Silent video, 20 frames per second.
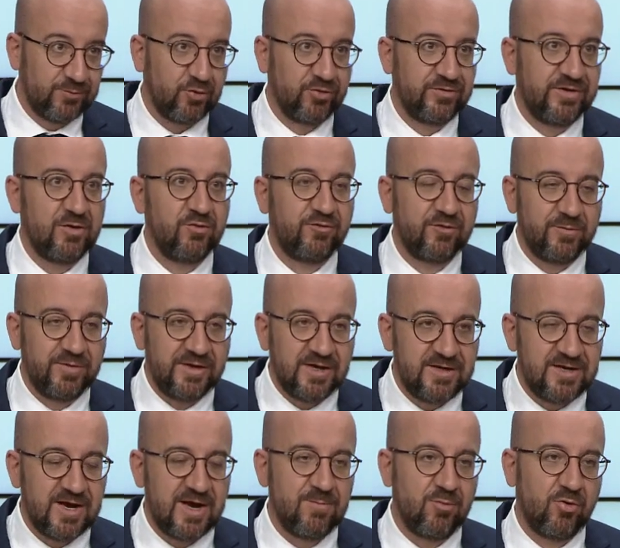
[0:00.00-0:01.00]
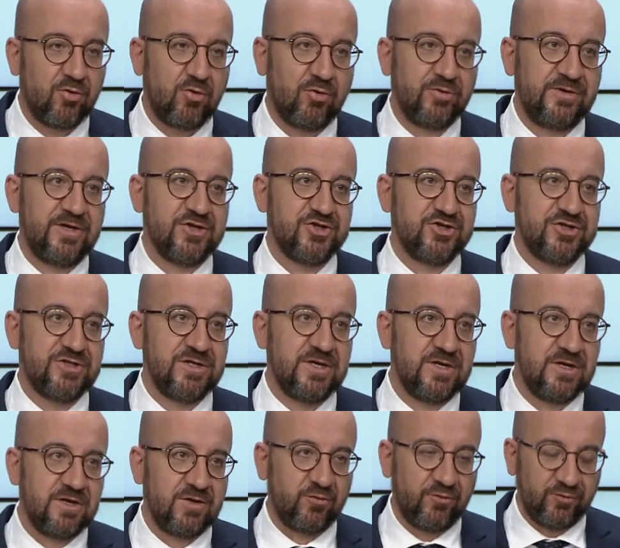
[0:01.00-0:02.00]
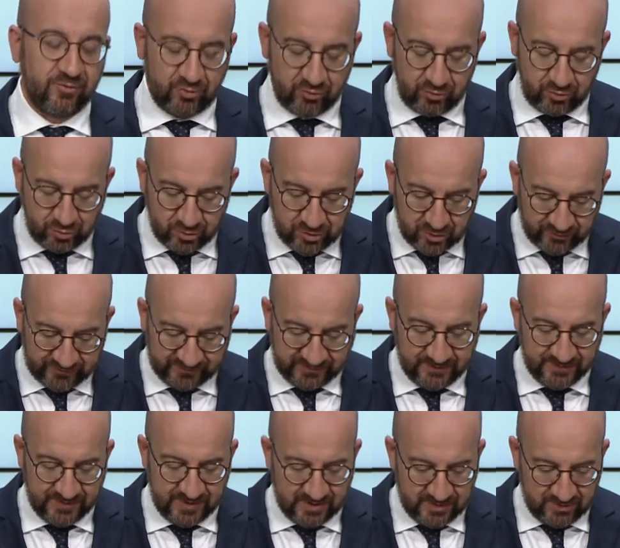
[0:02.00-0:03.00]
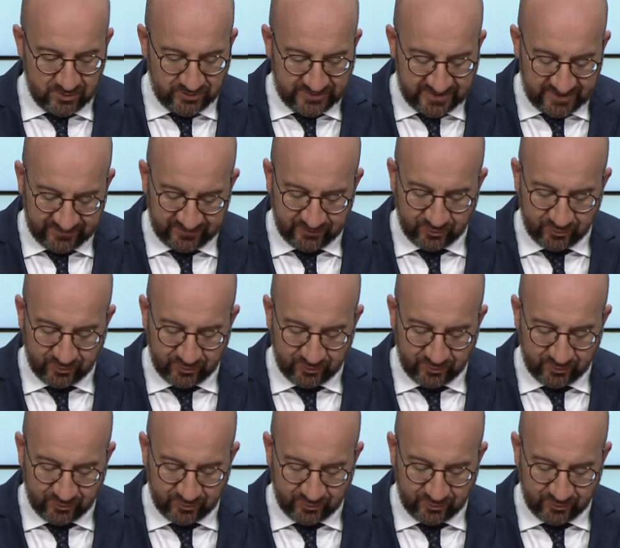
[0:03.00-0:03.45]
Biodiversity remains a subject we're also committed to,